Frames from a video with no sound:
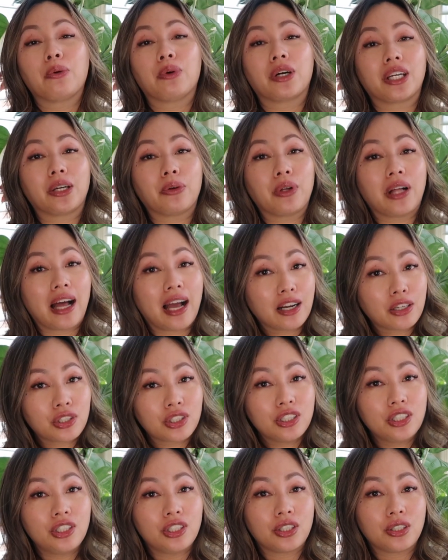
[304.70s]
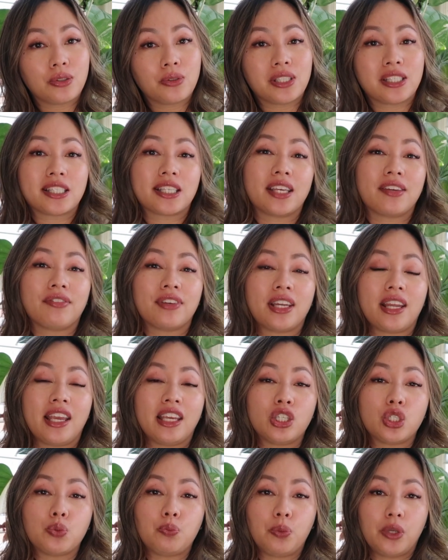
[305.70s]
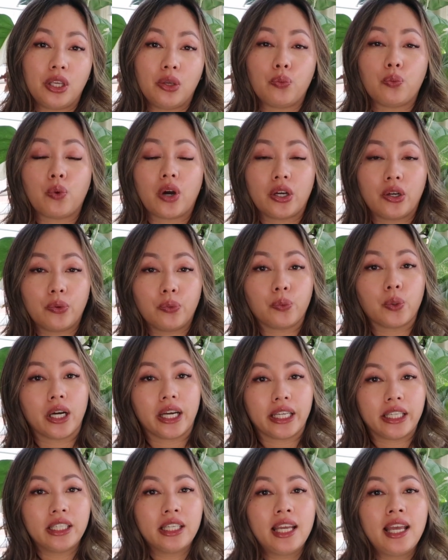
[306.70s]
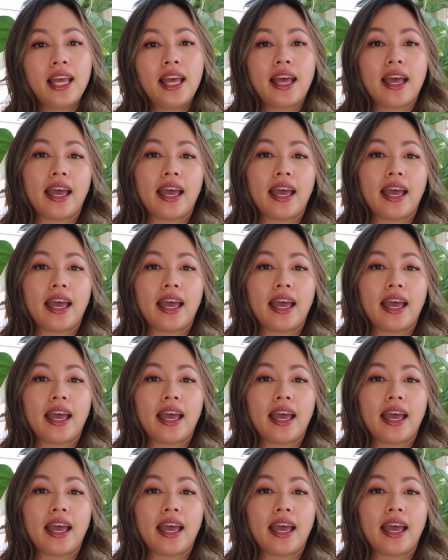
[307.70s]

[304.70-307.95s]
what I will actually do is give it HB 101,